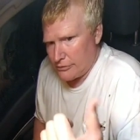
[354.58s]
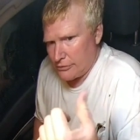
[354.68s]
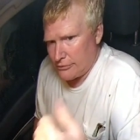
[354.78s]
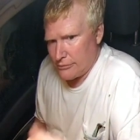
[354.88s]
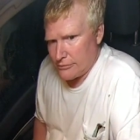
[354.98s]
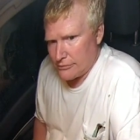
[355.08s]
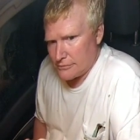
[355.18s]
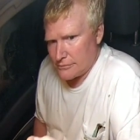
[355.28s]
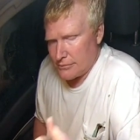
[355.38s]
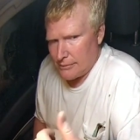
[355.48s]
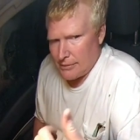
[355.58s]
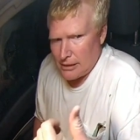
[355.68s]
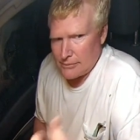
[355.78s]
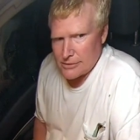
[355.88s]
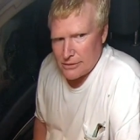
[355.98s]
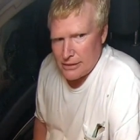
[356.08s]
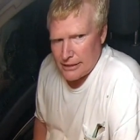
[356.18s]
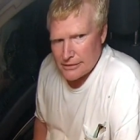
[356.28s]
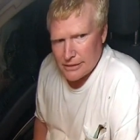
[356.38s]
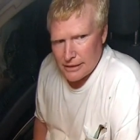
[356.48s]
to my mom's a
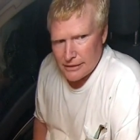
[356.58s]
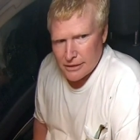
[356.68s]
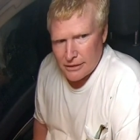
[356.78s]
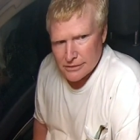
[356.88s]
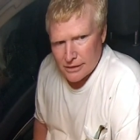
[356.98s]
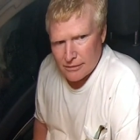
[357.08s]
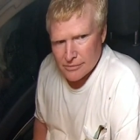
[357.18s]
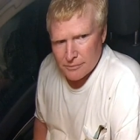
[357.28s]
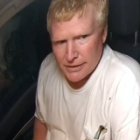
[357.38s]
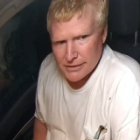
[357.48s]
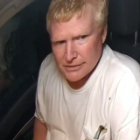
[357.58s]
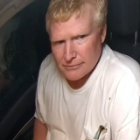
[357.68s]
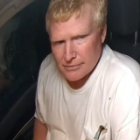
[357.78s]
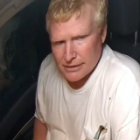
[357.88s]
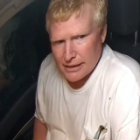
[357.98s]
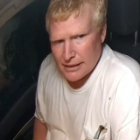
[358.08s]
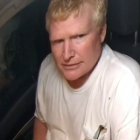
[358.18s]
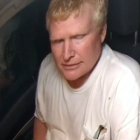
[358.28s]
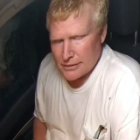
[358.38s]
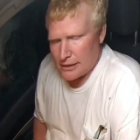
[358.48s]
late stage Alzheimer's patient. My
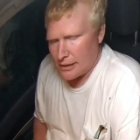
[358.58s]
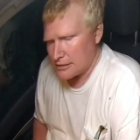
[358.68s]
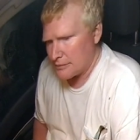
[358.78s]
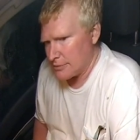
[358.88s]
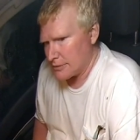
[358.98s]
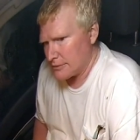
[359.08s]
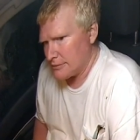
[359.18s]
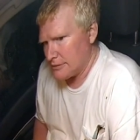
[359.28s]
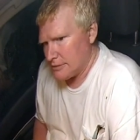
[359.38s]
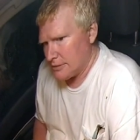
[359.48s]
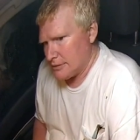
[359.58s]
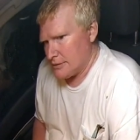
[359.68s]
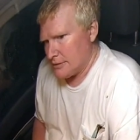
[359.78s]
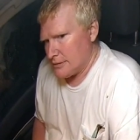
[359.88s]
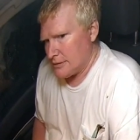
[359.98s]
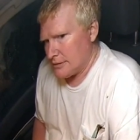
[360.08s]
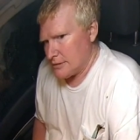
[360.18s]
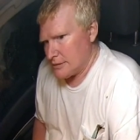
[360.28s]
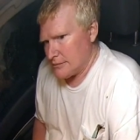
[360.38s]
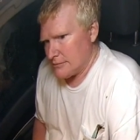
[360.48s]
dad's in the hospital.
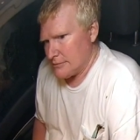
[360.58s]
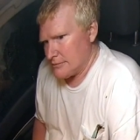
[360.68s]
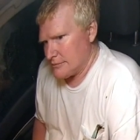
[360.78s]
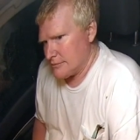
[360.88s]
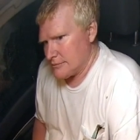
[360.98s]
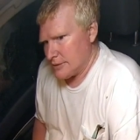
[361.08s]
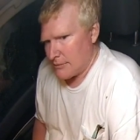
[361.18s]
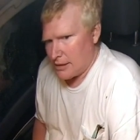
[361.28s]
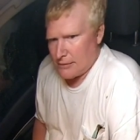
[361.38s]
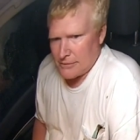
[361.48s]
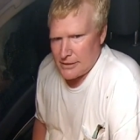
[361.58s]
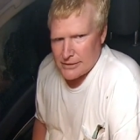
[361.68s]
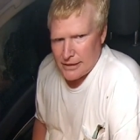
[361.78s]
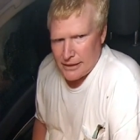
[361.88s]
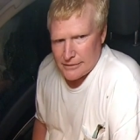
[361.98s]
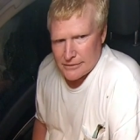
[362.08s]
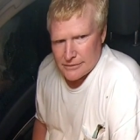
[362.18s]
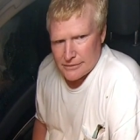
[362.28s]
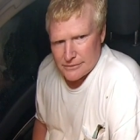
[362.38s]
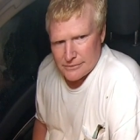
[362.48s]
Um, my mom gets anxious